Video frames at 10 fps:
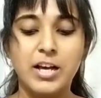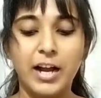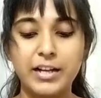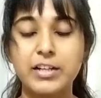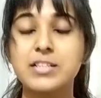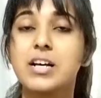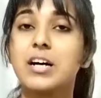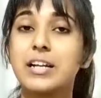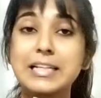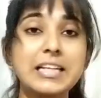and it is
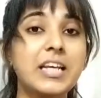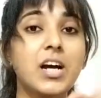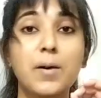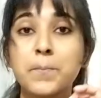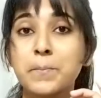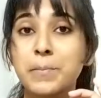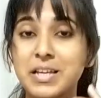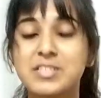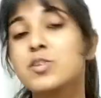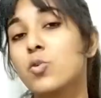a really
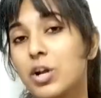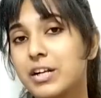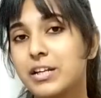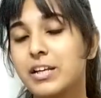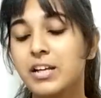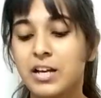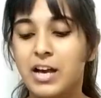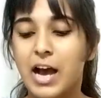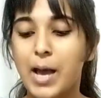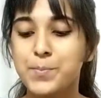amazing quality.
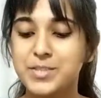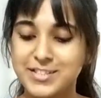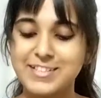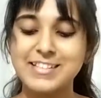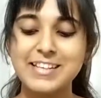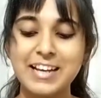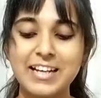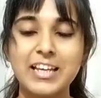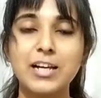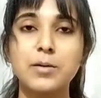I'm suggesting
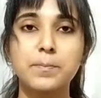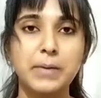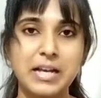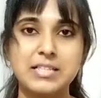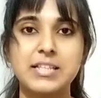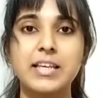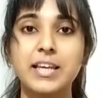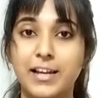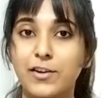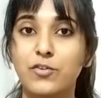getting a plasticky
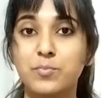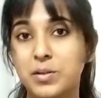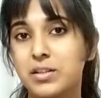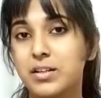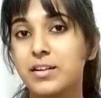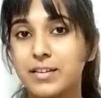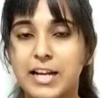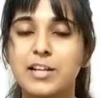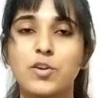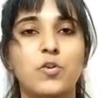kind of material
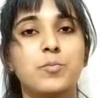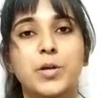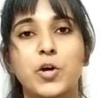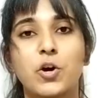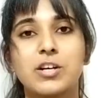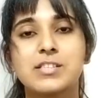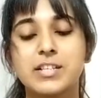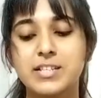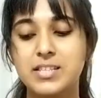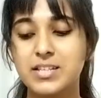right now because
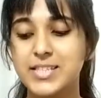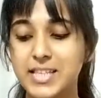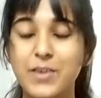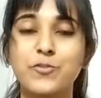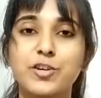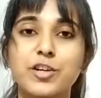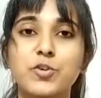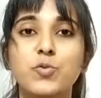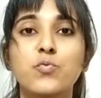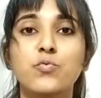it's safer
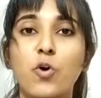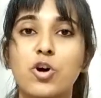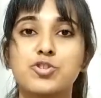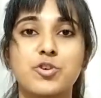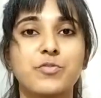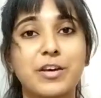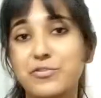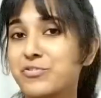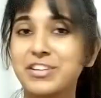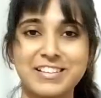to wash off
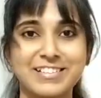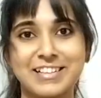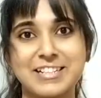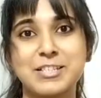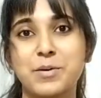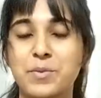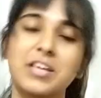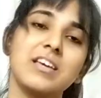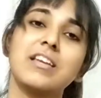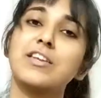everything that's
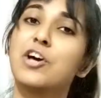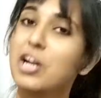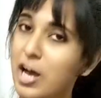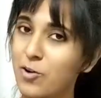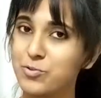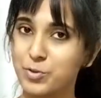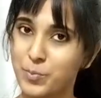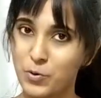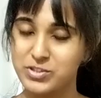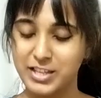coming in your house from
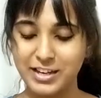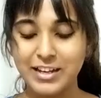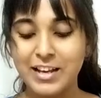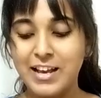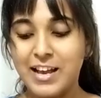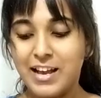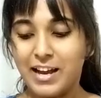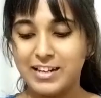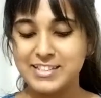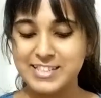outside.
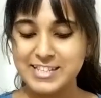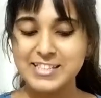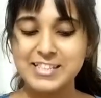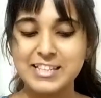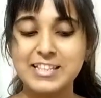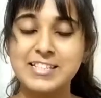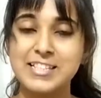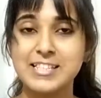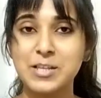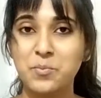And since this
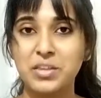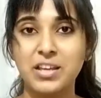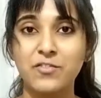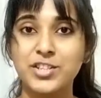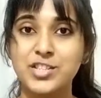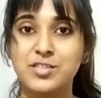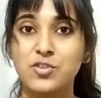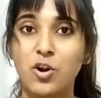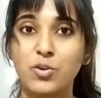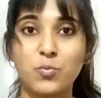is something which is
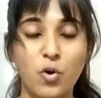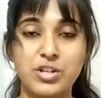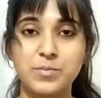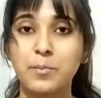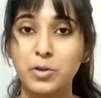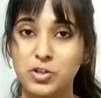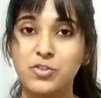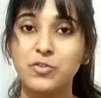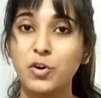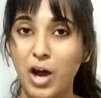not washable because
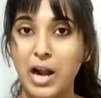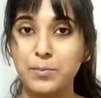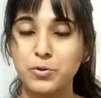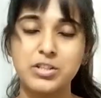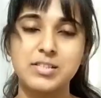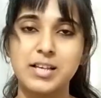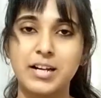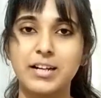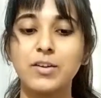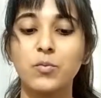of the cardboard
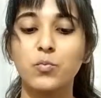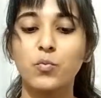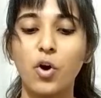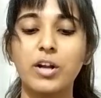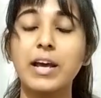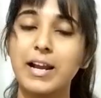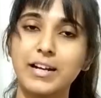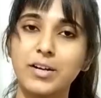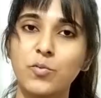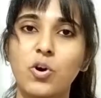inside it, what I
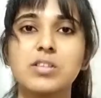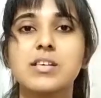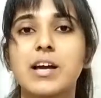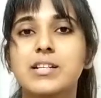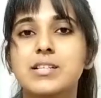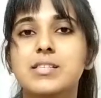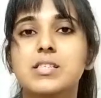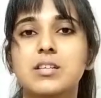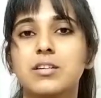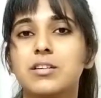did was I
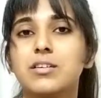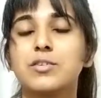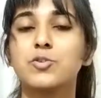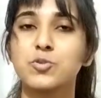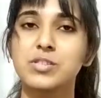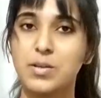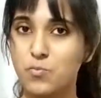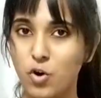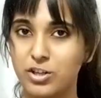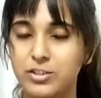just took
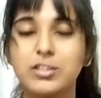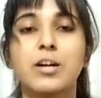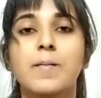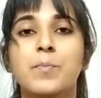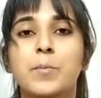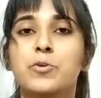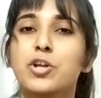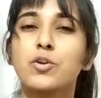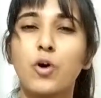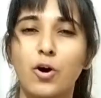some water, put
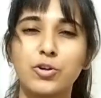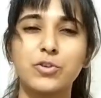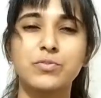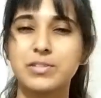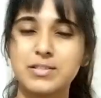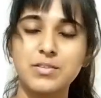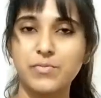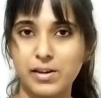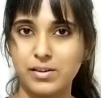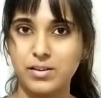a lot of
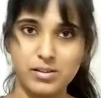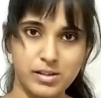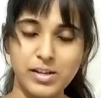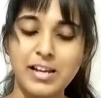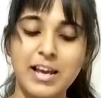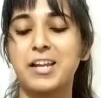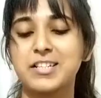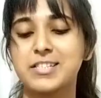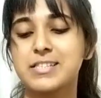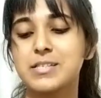disinfectant in it, and
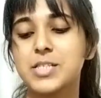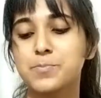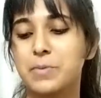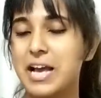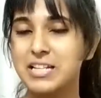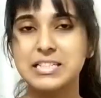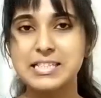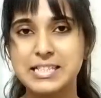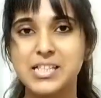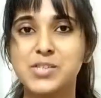just splashed
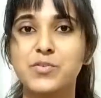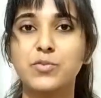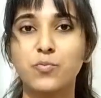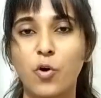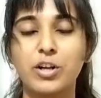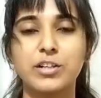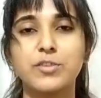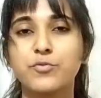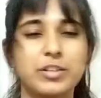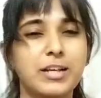these things with
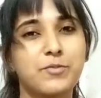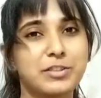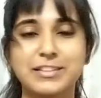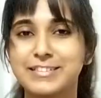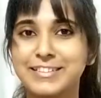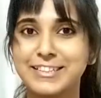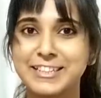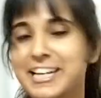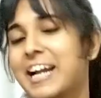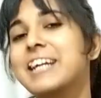water fatafat and
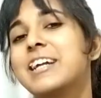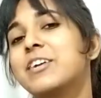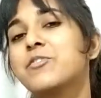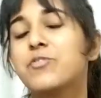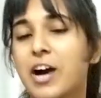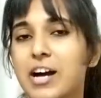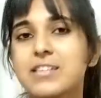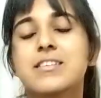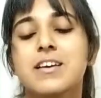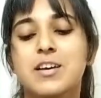then dried it
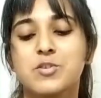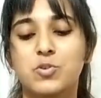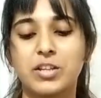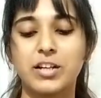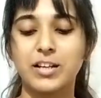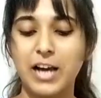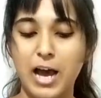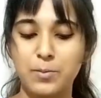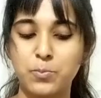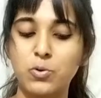fast so that the
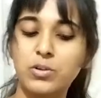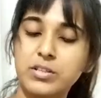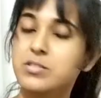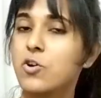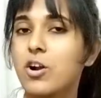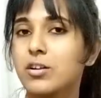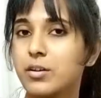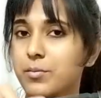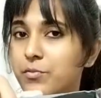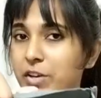cardboard is not
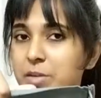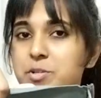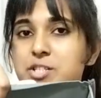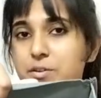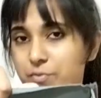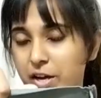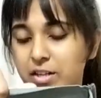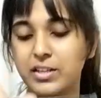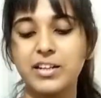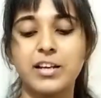very much
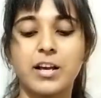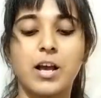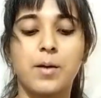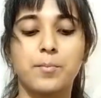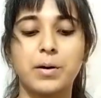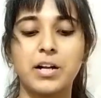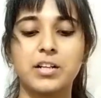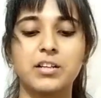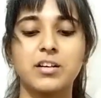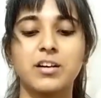affected,
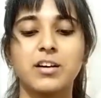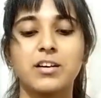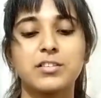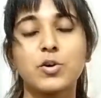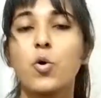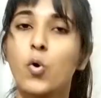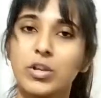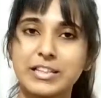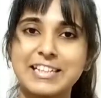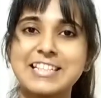but the
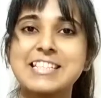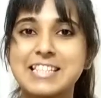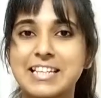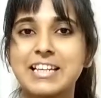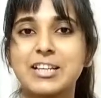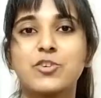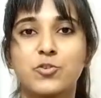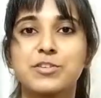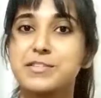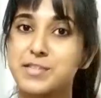whole thing is still